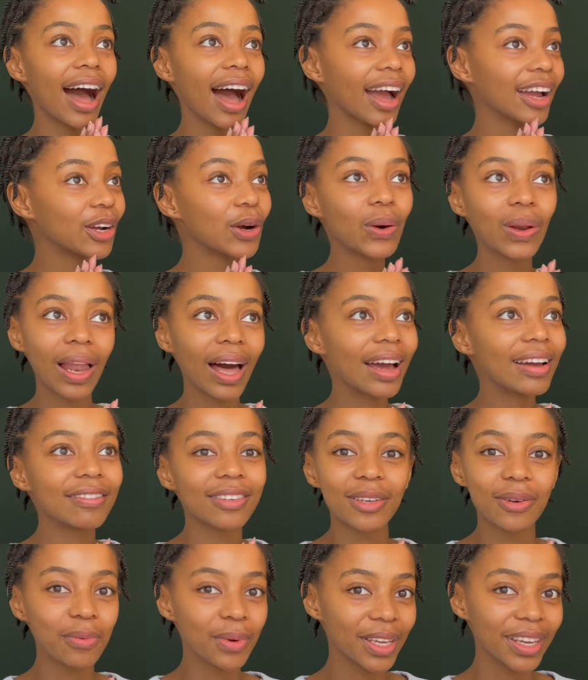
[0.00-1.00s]
I go live
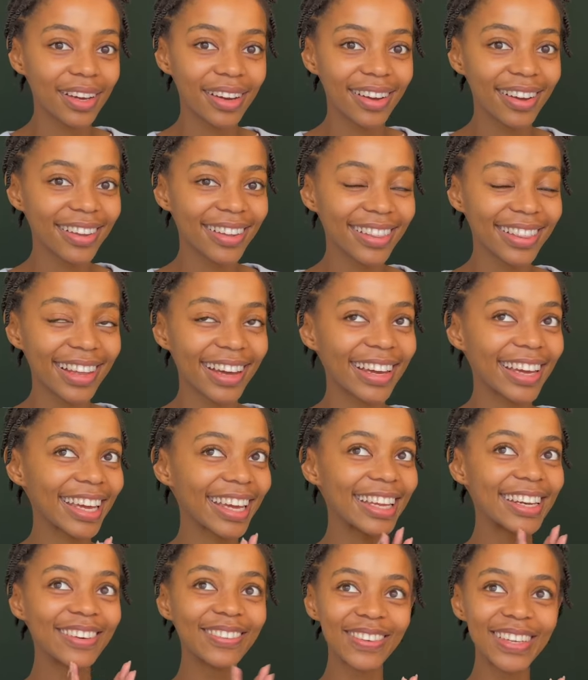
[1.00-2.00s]
in a week,
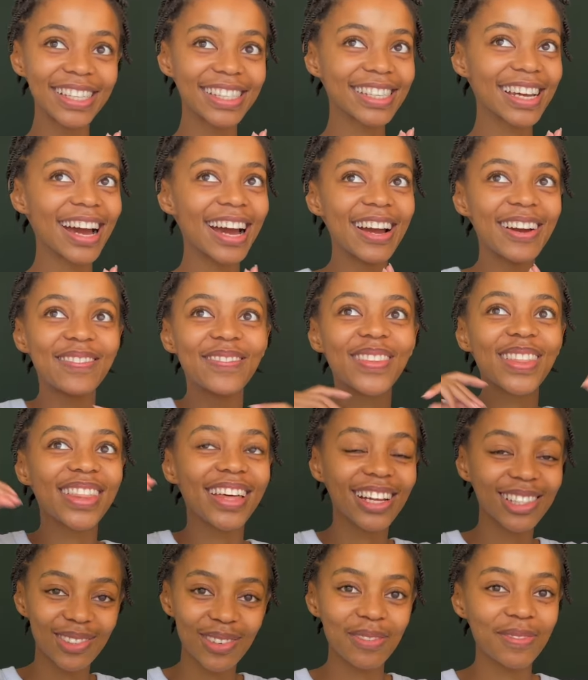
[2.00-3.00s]
like in a week's time,
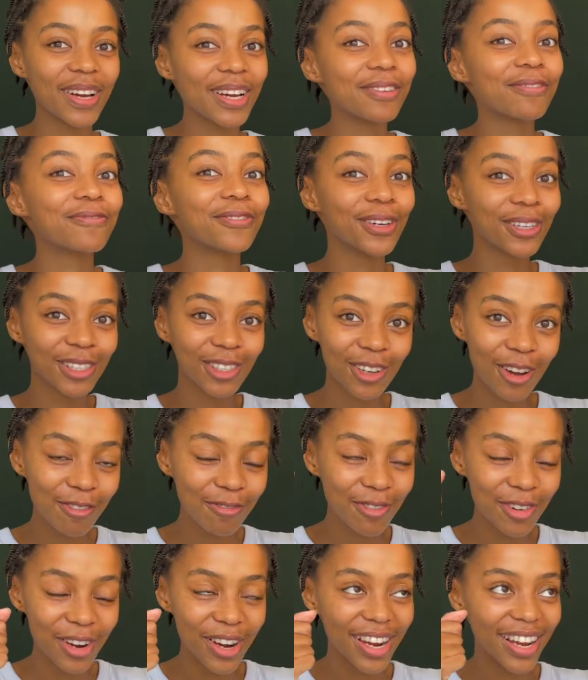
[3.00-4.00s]
that's when my first
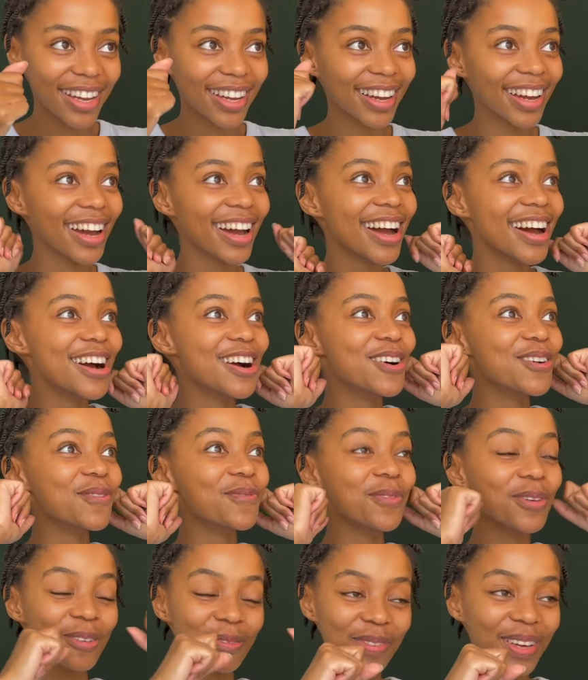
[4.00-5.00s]
offering
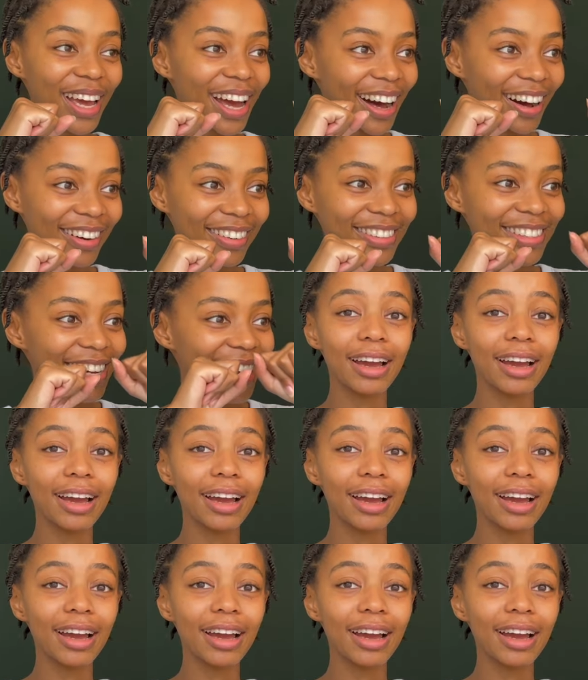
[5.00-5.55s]
will be out.